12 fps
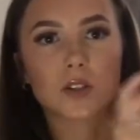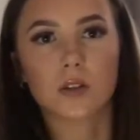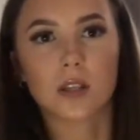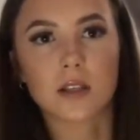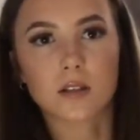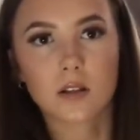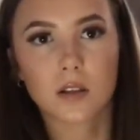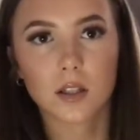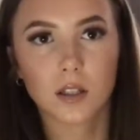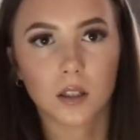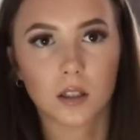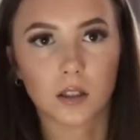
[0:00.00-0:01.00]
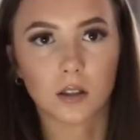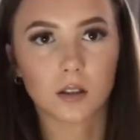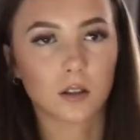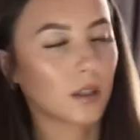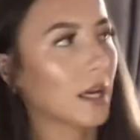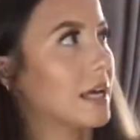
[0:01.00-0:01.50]
So these are the
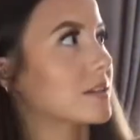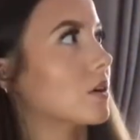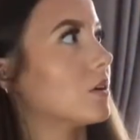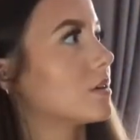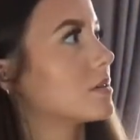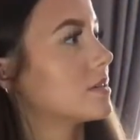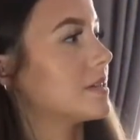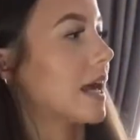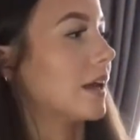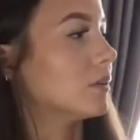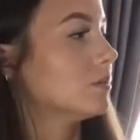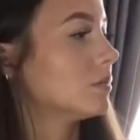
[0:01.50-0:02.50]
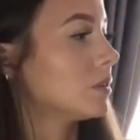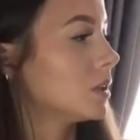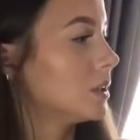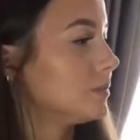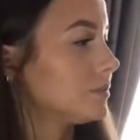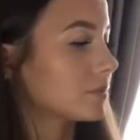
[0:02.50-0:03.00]
ASOS denim.
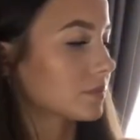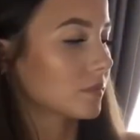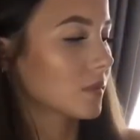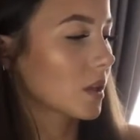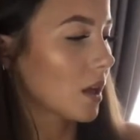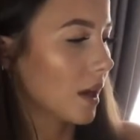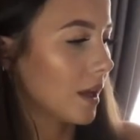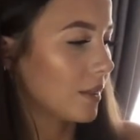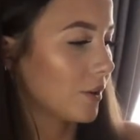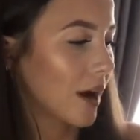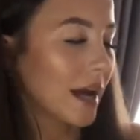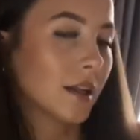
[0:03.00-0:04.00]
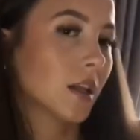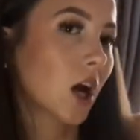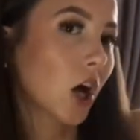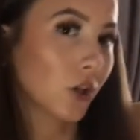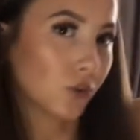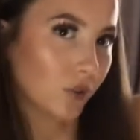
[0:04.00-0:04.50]
They're in the
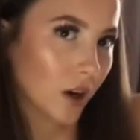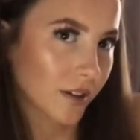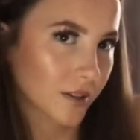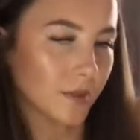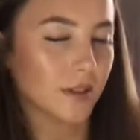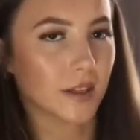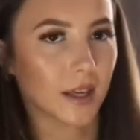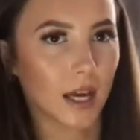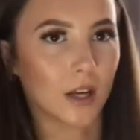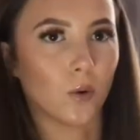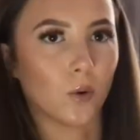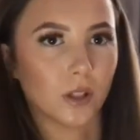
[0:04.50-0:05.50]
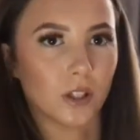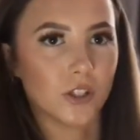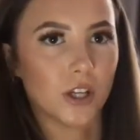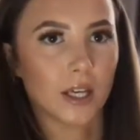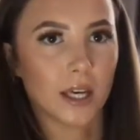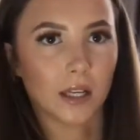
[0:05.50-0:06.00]
colour rust, but it's like an
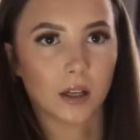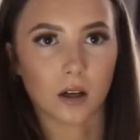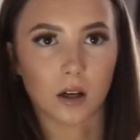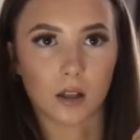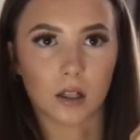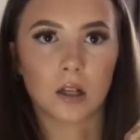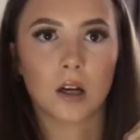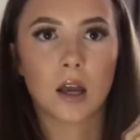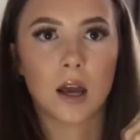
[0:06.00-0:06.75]
orangey kind of colour.